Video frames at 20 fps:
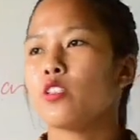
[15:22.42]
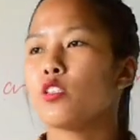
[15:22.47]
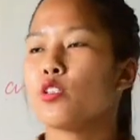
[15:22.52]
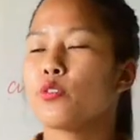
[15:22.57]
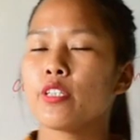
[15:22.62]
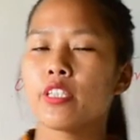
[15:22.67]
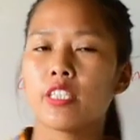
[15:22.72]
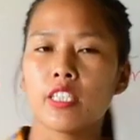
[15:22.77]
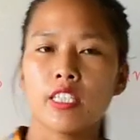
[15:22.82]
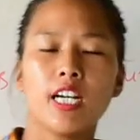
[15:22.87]

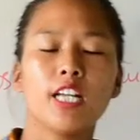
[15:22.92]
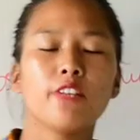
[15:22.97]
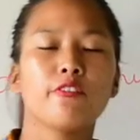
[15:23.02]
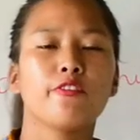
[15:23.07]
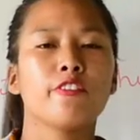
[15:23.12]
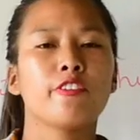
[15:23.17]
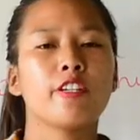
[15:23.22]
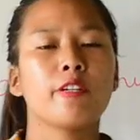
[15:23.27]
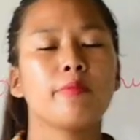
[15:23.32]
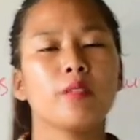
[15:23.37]
during the
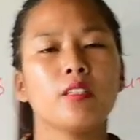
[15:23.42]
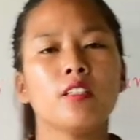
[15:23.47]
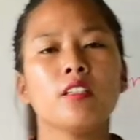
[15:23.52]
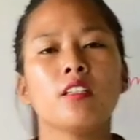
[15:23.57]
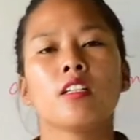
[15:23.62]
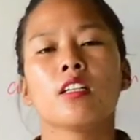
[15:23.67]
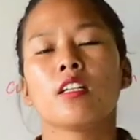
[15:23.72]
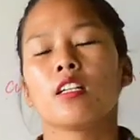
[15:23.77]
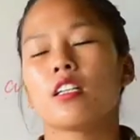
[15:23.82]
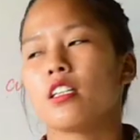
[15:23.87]

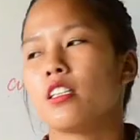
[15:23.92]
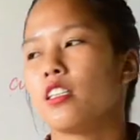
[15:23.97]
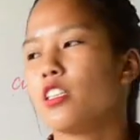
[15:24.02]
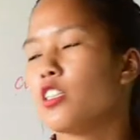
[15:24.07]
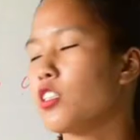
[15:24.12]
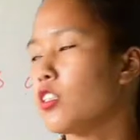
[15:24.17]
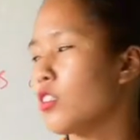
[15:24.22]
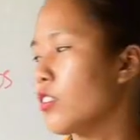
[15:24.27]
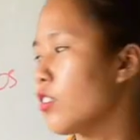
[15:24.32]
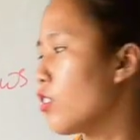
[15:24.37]
unfavorable
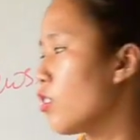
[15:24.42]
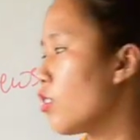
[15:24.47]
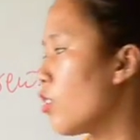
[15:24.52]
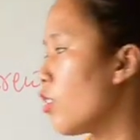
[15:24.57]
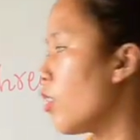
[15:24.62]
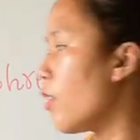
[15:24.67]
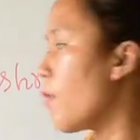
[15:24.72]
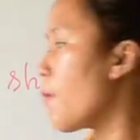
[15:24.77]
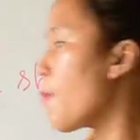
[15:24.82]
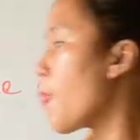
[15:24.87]
conditions.
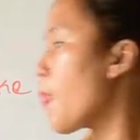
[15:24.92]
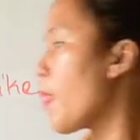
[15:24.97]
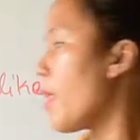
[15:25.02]
So